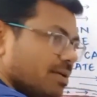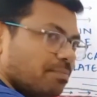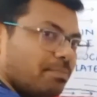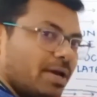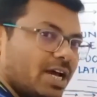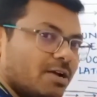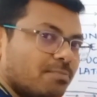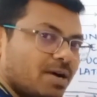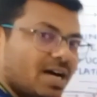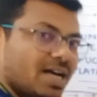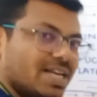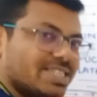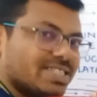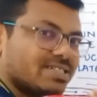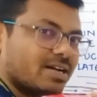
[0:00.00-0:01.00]
magma
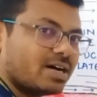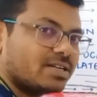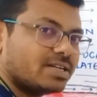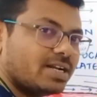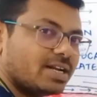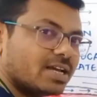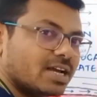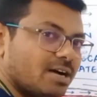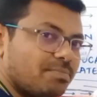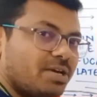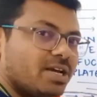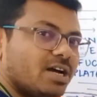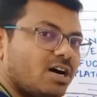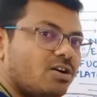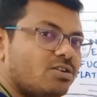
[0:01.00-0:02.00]
has started
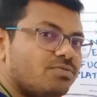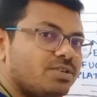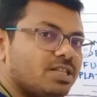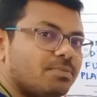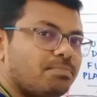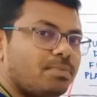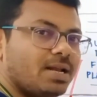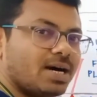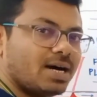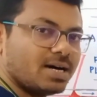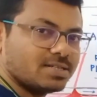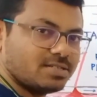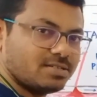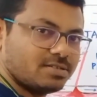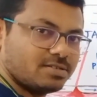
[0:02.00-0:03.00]
coming out with a
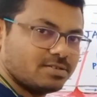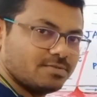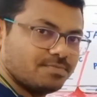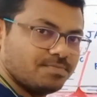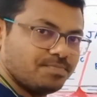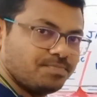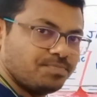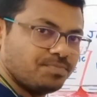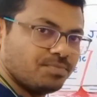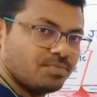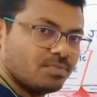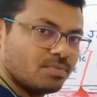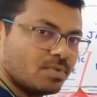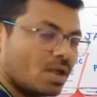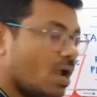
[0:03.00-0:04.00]
blast,
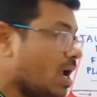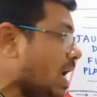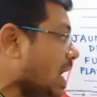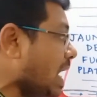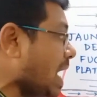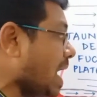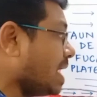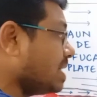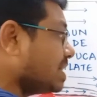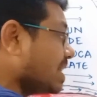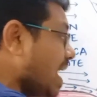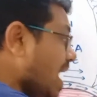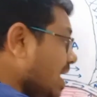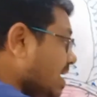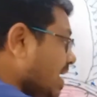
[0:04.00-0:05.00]
and
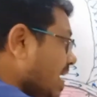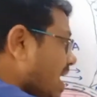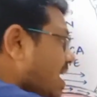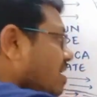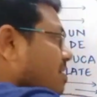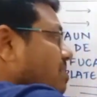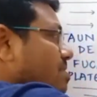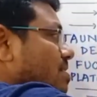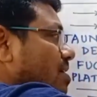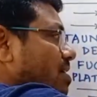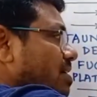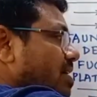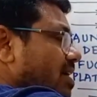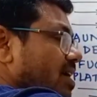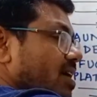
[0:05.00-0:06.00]
that had
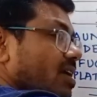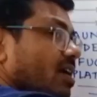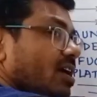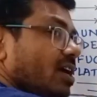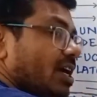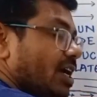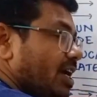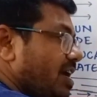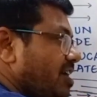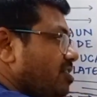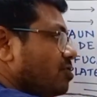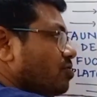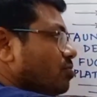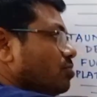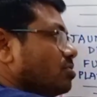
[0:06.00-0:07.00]
resulted
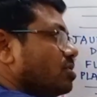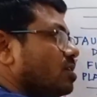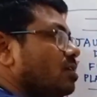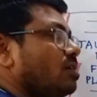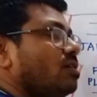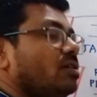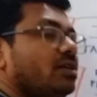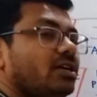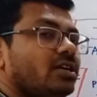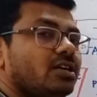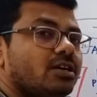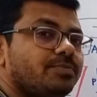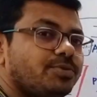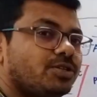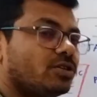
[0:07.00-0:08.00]
into the
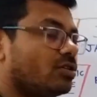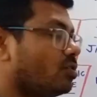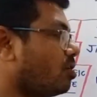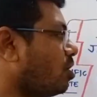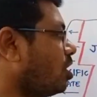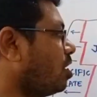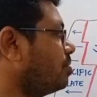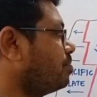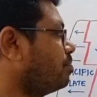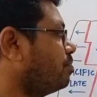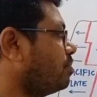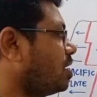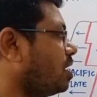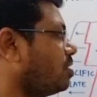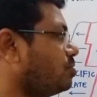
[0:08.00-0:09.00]
eruption of
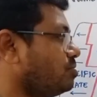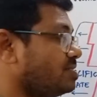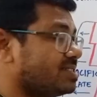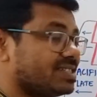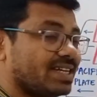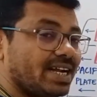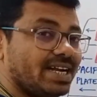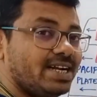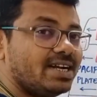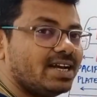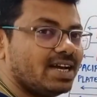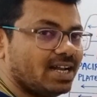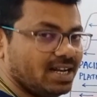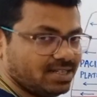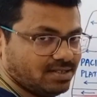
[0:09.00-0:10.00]
Mount St.
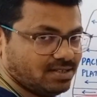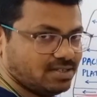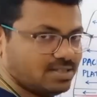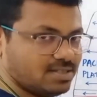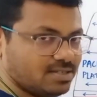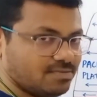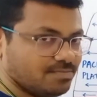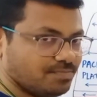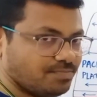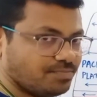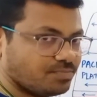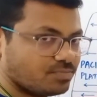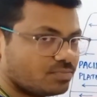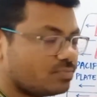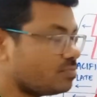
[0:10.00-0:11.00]
Helens.
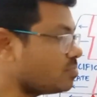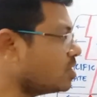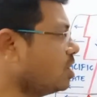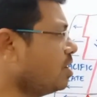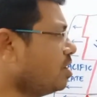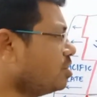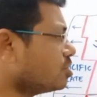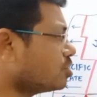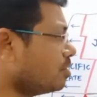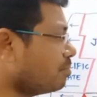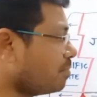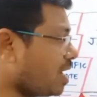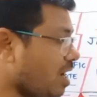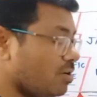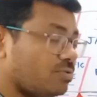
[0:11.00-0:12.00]
So
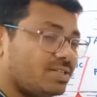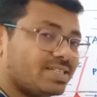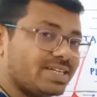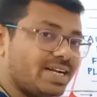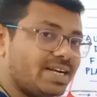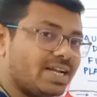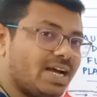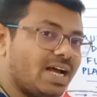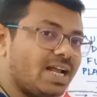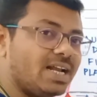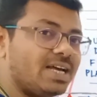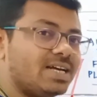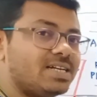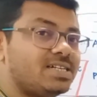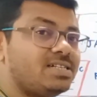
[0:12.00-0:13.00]
Mount St.
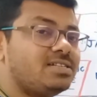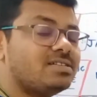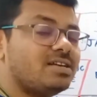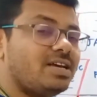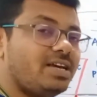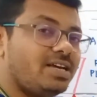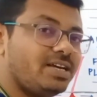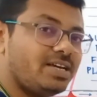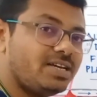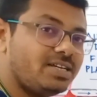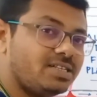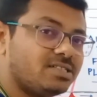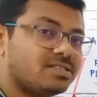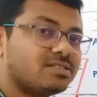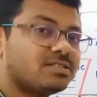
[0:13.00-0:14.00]
Helens
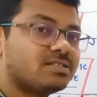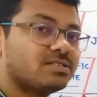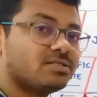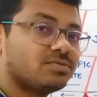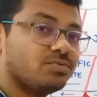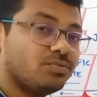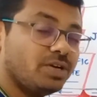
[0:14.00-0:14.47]
is